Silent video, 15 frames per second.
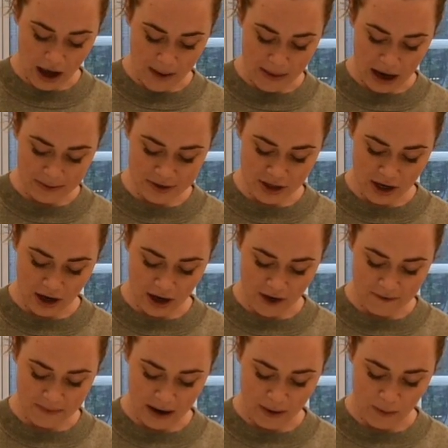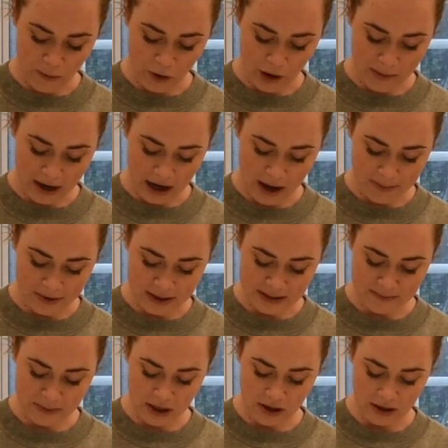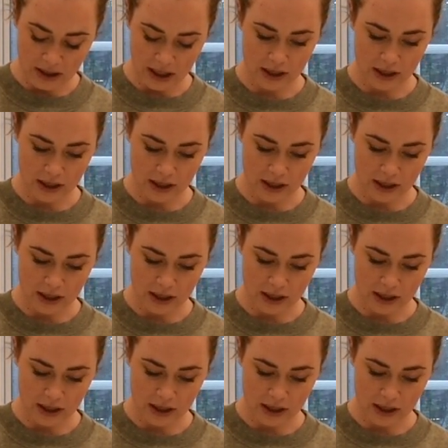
I'm starting off by warming up this milk.